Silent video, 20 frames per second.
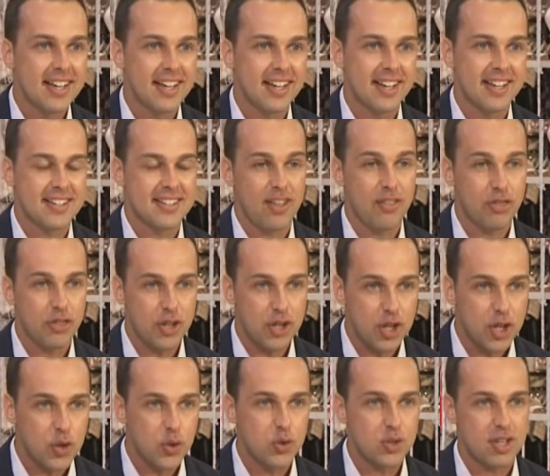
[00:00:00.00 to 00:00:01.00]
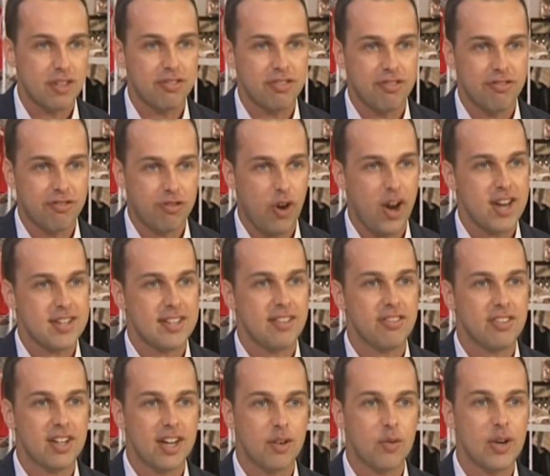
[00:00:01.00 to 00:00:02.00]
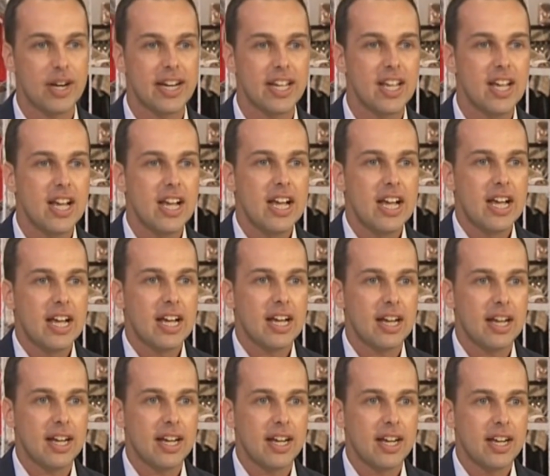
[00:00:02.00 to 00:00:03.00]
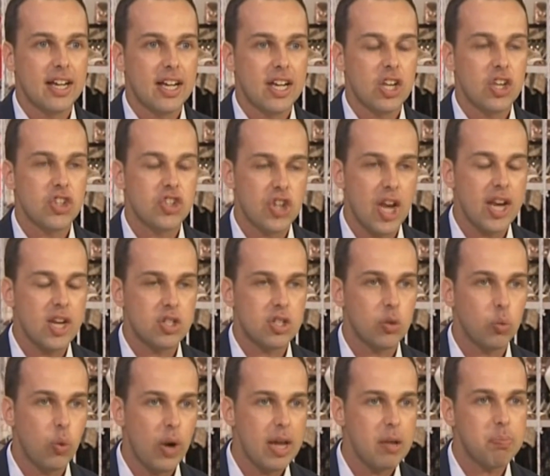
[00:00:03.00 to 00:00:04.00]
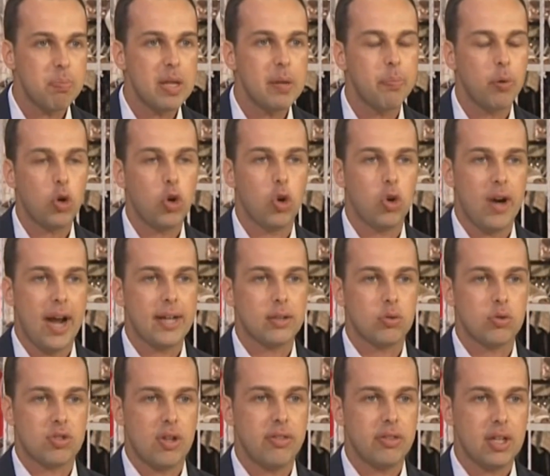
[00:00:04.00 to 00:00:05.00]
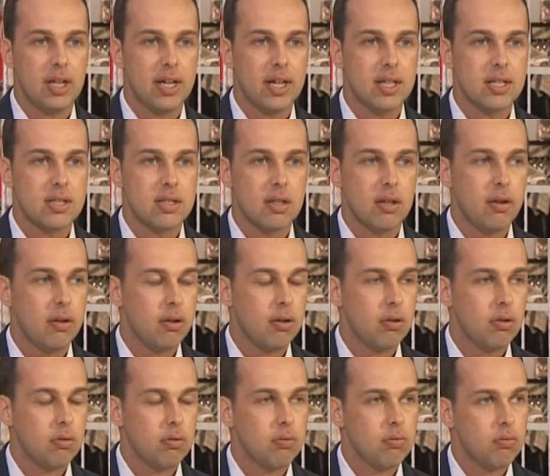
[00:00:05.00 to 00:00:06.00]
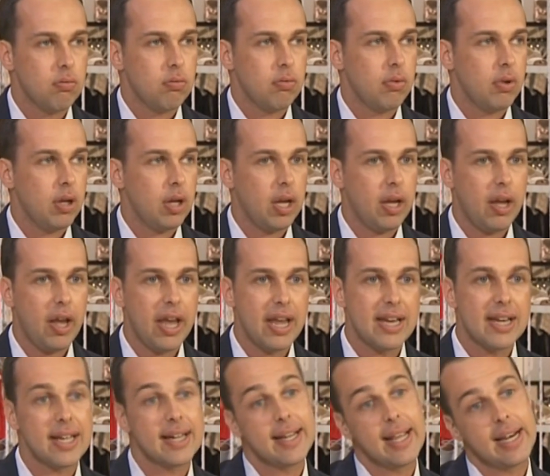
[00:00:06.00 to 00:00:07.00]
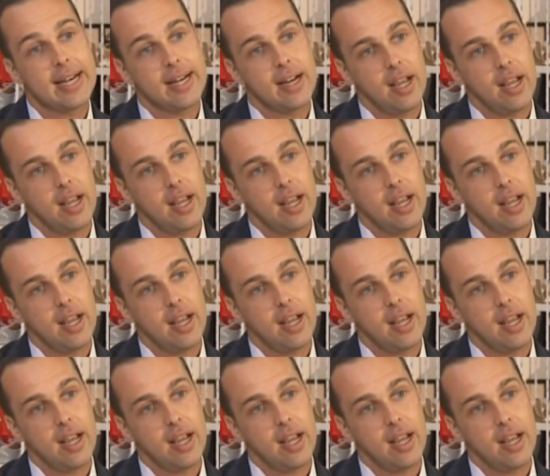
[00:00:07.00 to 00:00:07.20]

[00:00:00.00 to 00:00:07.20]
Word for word: uh, something new, something fresh, something that really uh, the way people connect to something that is in their daily